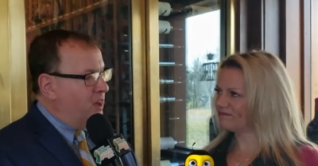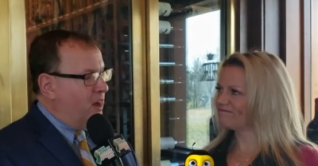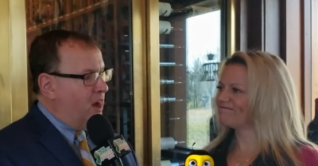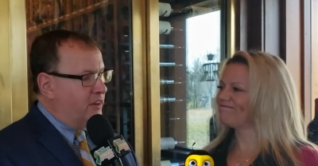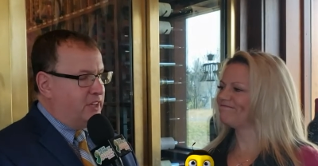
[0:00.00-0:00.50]

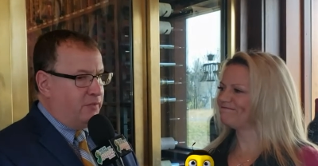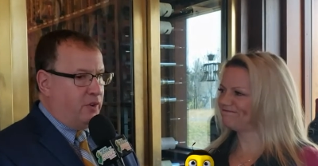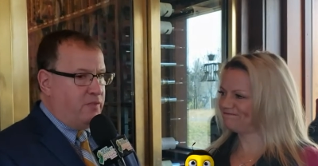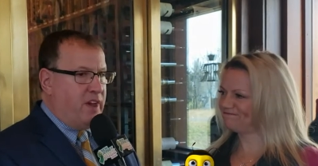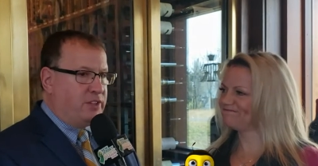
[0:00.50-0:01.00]
Speaker 1: uh, different
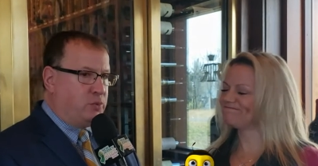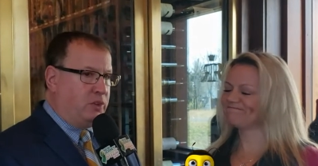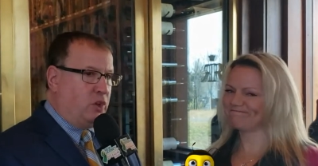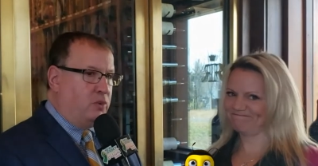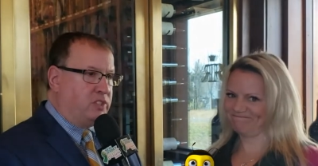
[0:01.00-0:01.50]
events
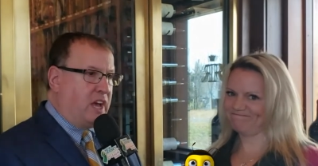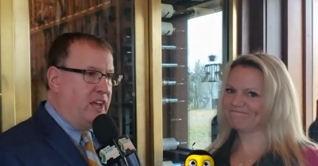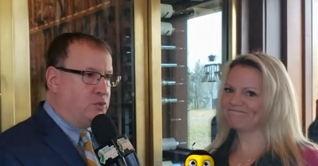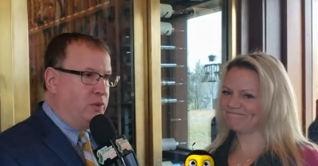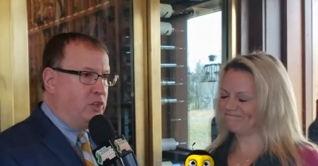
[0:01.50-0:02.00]
with those
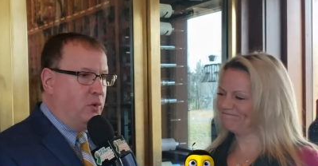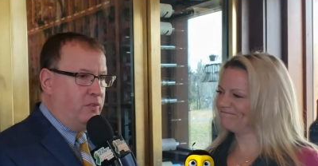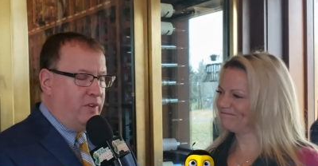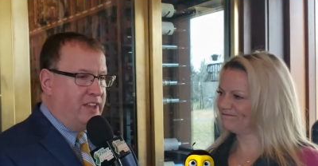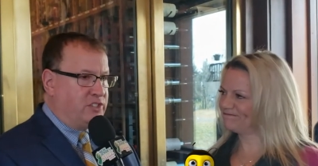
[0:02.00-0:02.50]
guys. We do
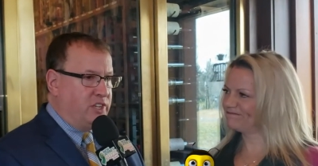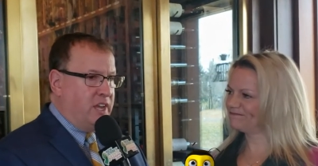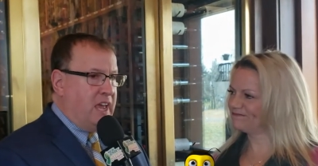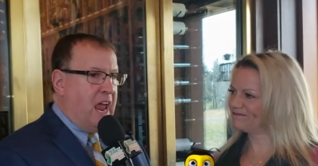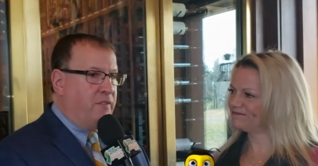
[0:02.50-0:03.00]
events
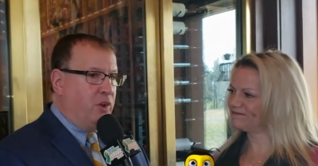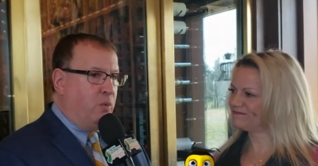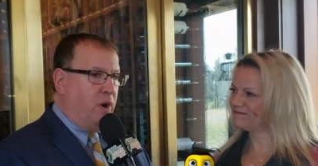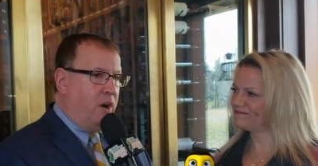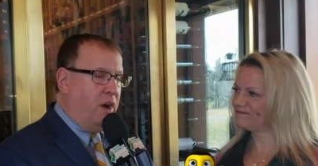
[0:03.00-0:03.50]

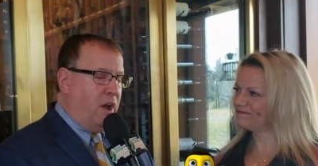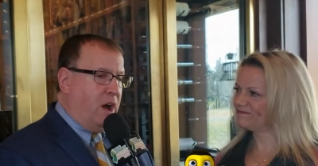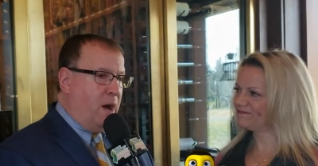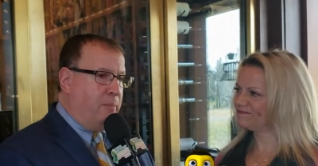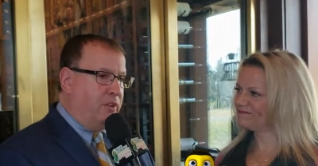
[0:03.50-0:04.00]
everywhere.
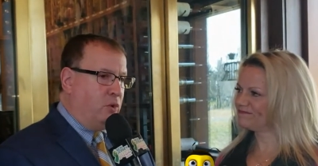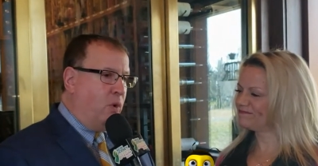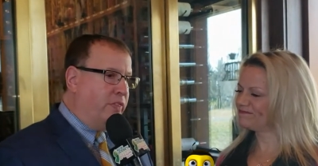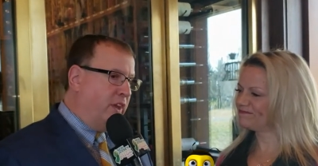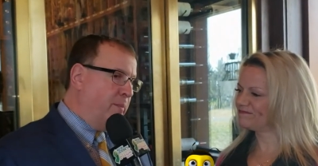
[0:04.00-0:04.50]
Uh, but the
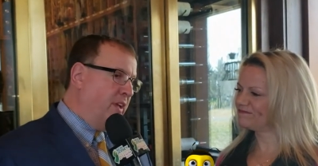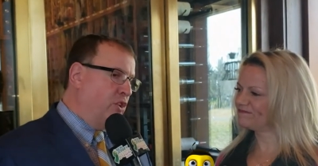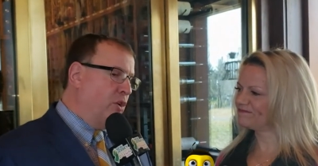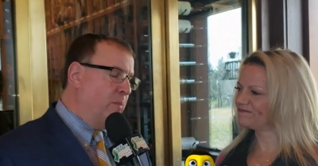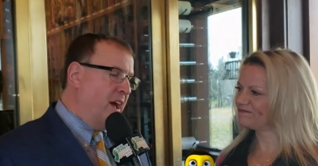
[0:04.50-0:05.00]
one thing about the
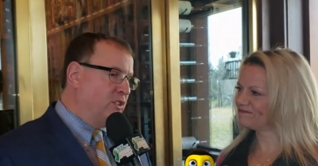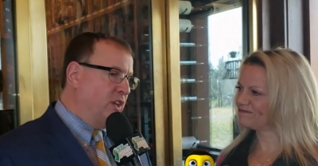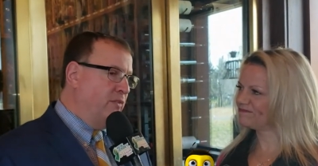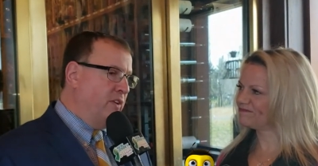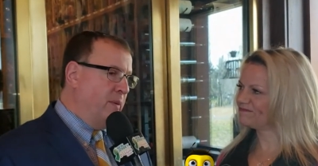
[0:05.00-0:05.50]

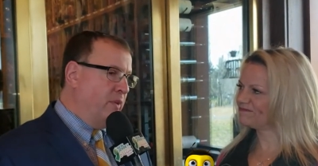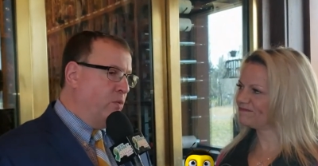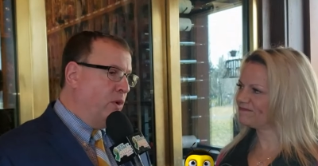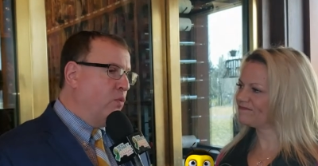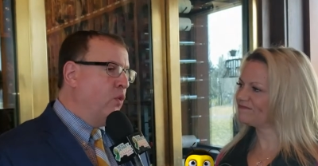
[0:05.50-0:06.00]
Grabowski family,
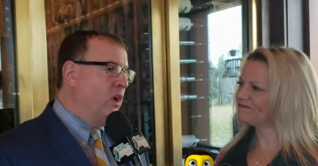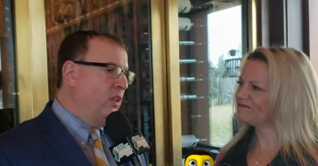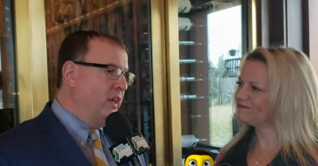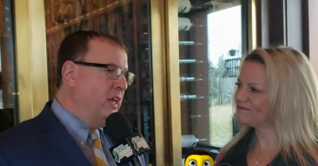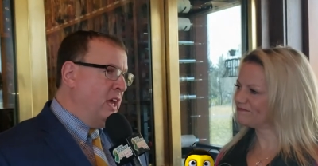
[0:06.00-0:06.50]
we
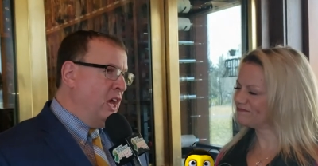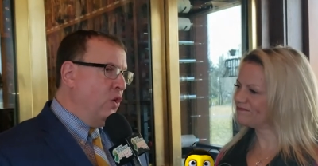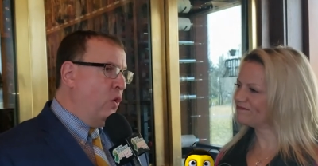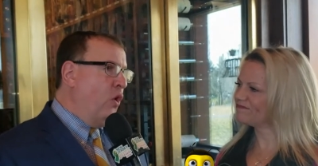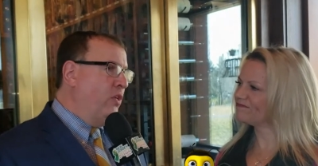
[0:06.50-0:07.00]
really, in
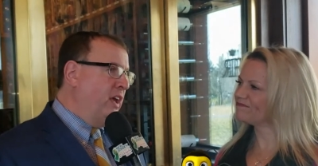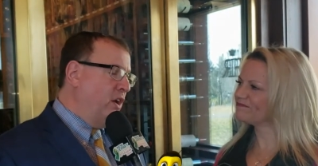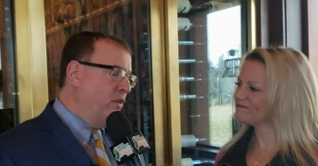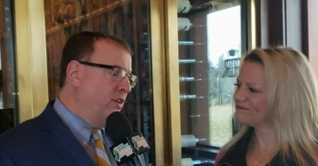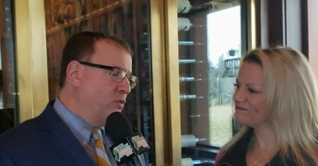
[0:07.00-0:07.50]
all the
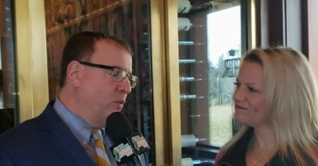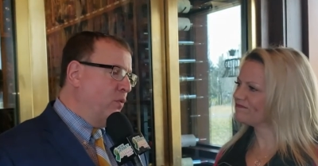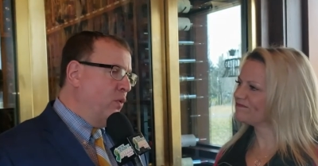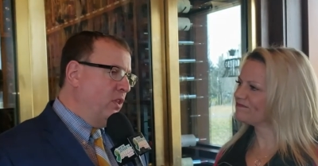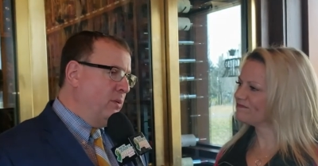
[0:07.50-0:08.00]
areas, we
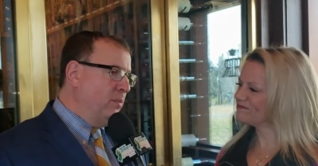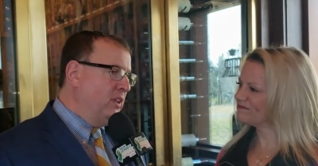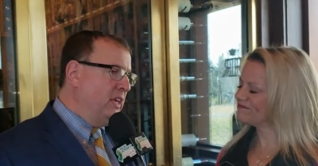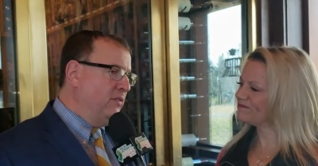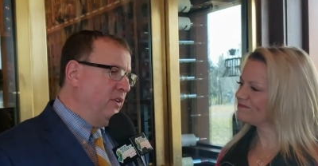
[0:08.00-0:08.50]
really
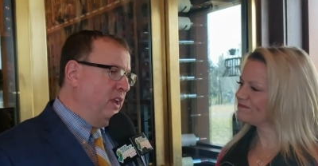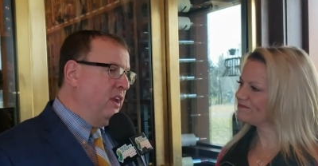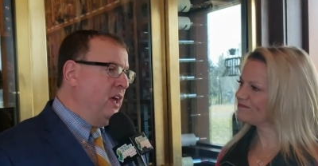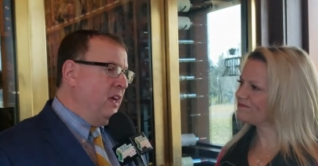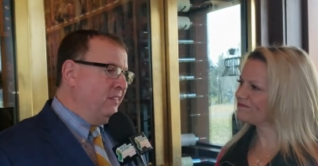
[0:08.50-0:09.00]
believe in
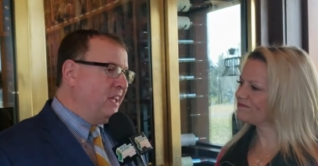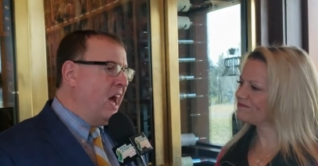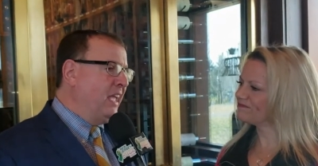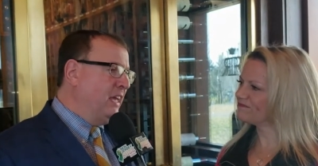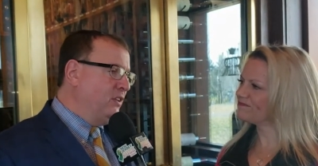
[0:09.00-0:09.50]
and
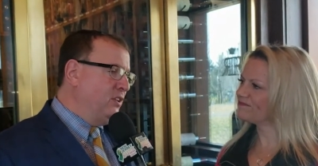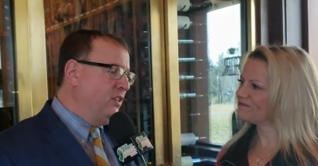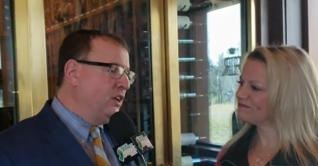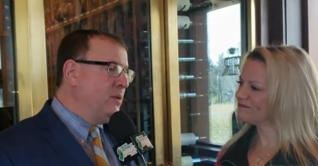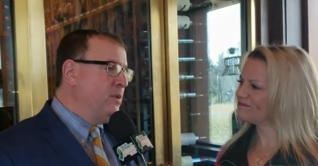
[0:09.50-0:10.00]
tying into
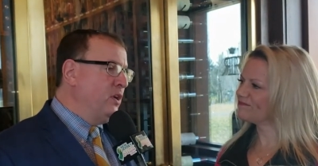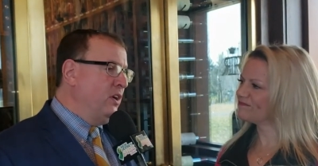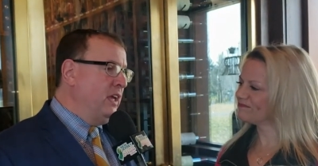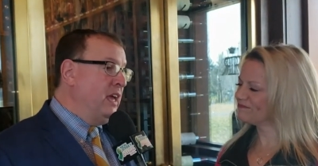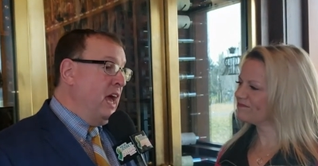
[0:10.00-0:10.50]
the
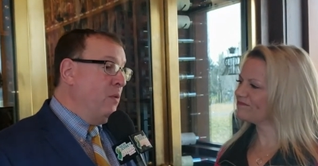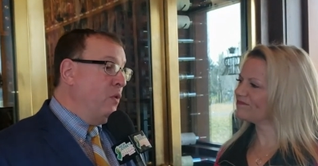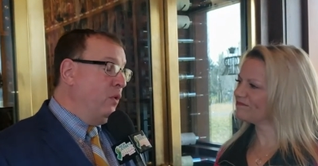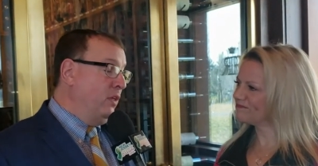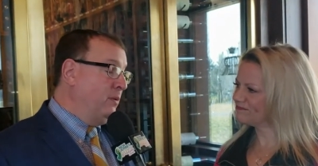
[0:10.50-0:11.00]
community. And we
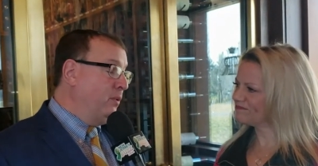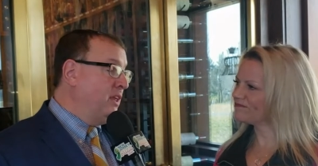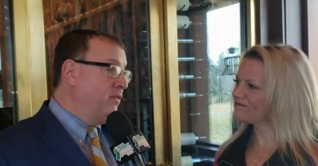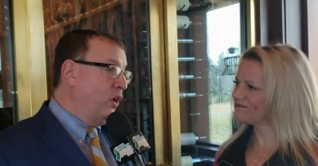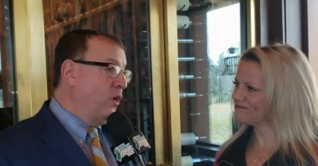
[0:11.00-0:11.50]
really
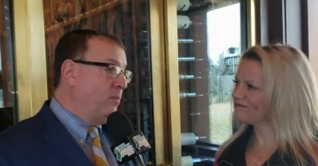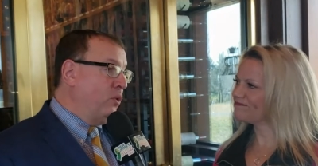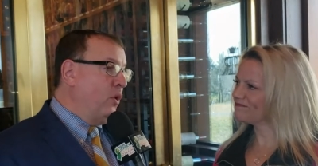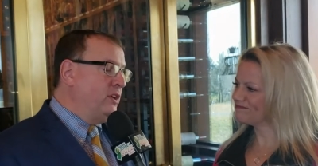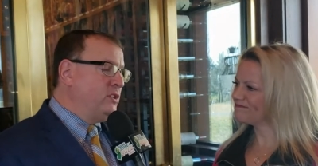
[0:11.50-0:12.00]
believe in our
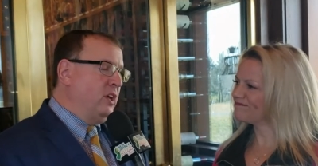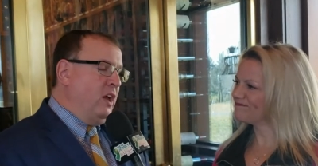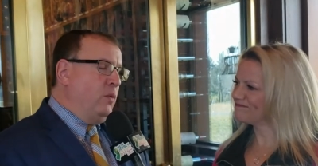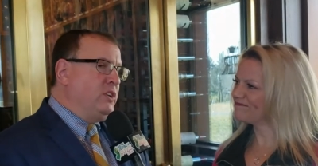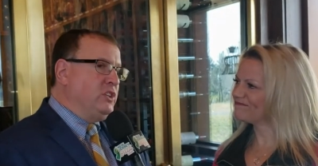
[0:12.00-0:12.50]
employees.
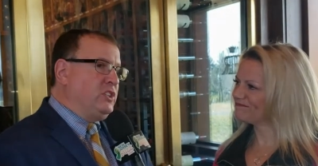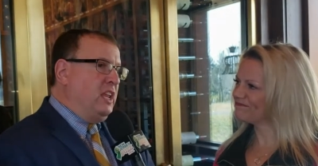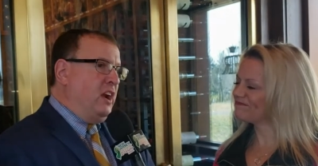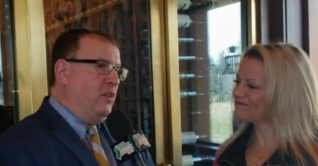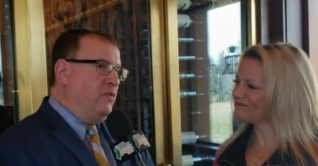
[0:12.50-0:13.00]
We just
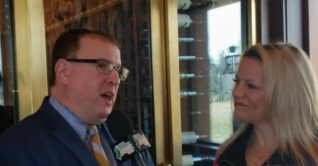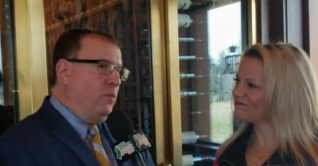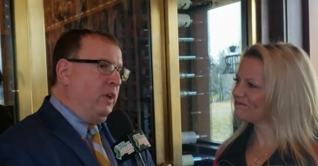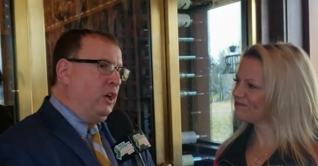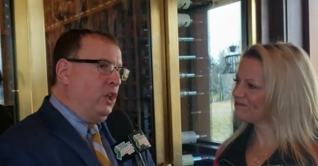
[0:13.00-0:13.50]
did an event.
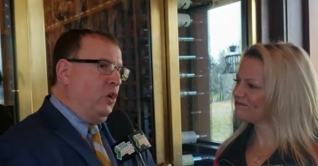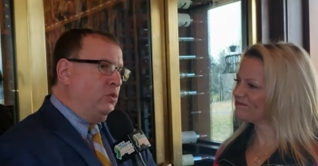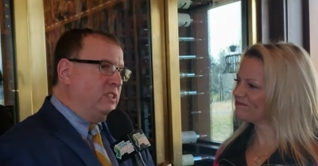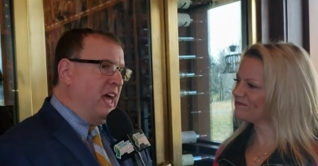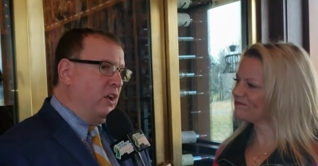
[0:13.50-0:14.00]
We
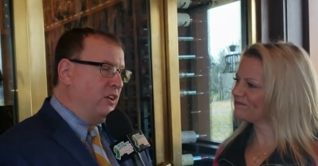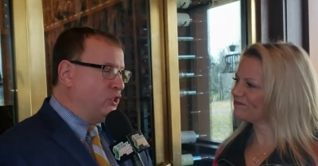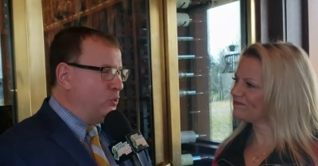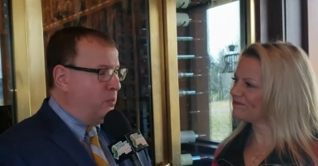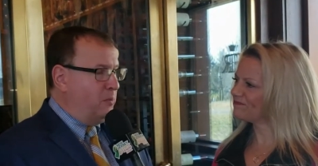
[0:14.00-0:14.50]
closed down on
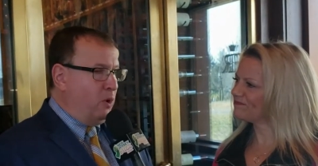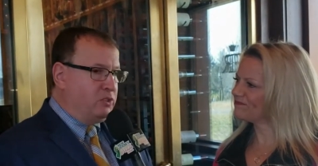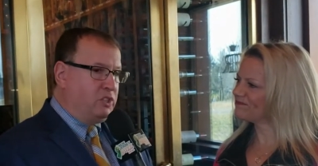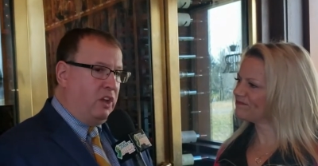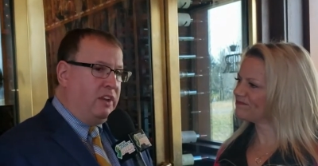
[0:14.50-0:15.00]
Super Bowl
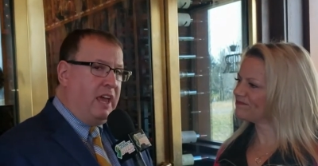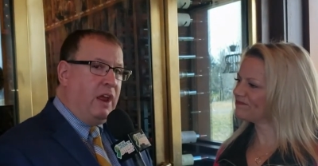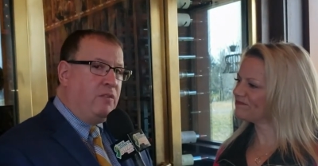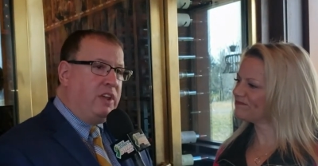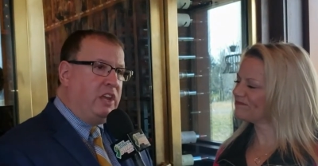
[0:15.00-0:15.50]
Sunday
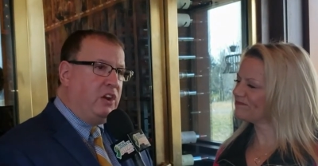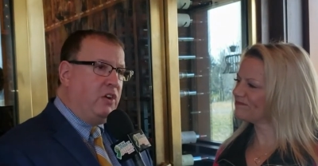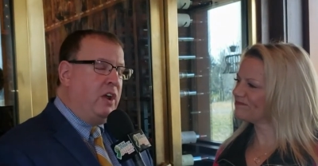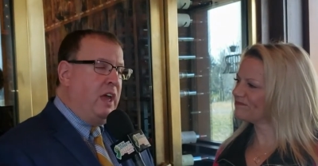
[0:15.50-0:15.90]
every year,